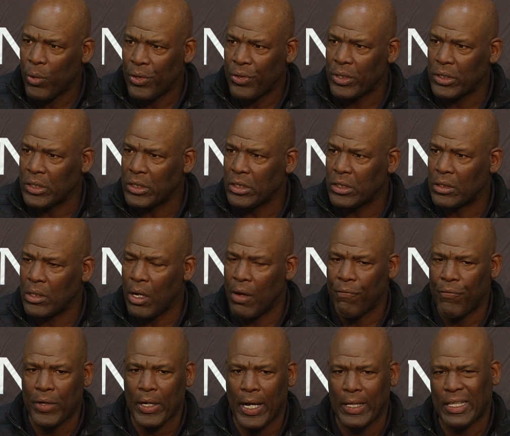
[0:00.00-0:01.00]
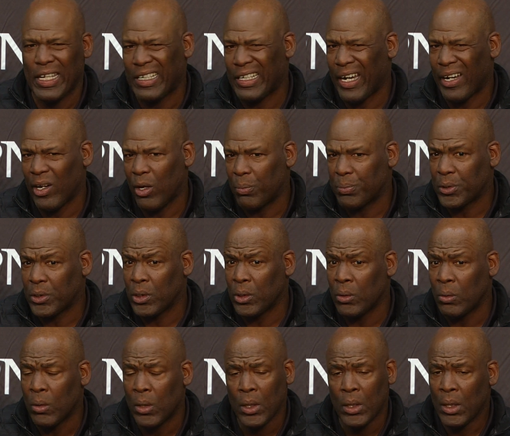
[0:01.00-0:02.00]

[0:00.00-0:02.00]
with us and stuff. And I think that helps too.